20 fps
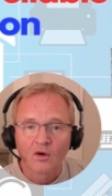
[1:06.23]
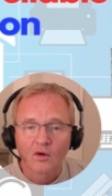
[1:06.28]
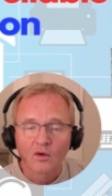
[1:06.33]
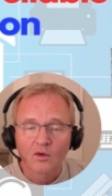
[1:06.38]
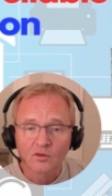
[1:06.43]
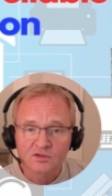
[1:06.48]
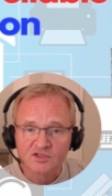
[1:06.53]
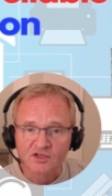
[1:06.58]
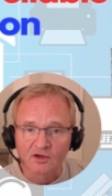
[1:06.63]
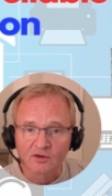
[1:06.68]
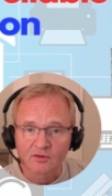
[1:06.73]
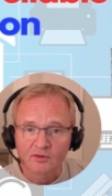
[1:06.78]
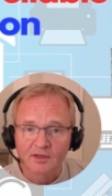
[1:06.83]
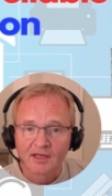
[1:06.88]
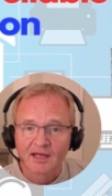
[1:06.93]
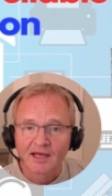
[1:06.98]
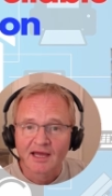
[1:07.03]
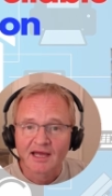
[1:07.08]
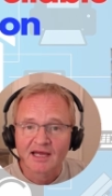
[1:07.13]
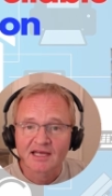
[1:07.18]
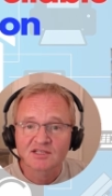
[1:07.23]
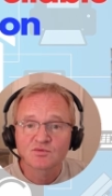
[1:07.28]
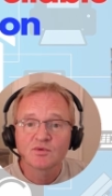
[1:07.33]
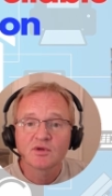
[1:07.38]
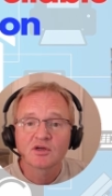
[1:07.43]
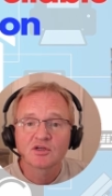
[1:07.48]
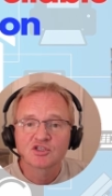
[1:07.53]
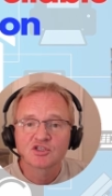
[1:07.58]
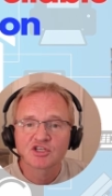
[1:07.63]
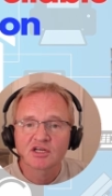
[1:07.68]
Also, as
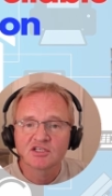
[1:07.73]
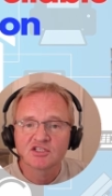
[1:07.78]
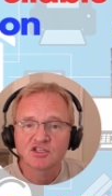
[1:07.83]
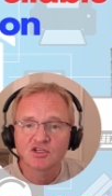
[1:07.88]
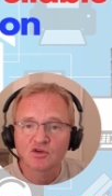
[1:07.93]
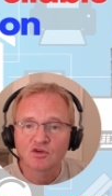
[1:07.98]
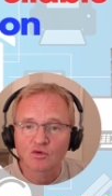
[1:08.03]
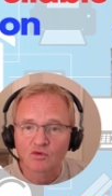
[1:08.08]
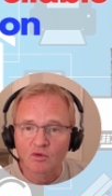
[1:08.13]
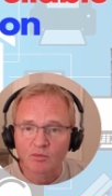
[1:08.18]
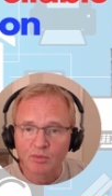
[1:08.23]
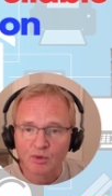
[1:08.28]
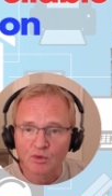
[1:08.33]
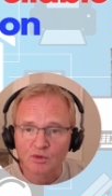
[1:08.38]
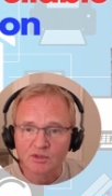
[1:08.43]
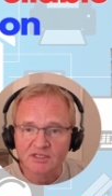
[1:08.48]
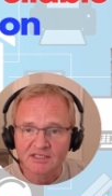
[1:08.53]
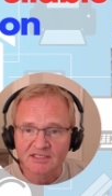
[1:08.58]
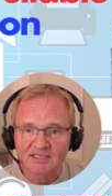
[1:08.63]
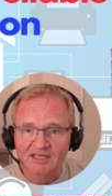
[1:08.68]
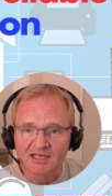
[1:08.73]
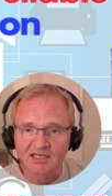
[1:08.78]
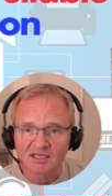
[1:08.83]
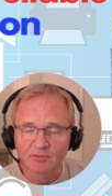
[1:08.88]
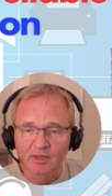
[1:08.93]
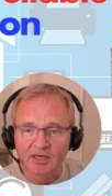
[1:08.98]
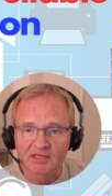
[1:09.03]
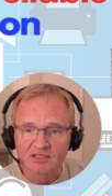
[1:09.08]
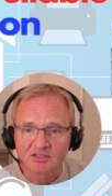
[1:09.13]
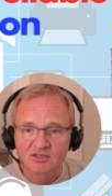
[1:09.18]
we are changing your reporting
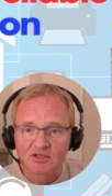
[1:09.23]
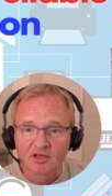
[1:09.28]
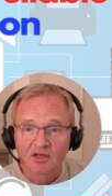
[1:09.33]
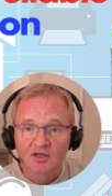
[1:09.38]
database,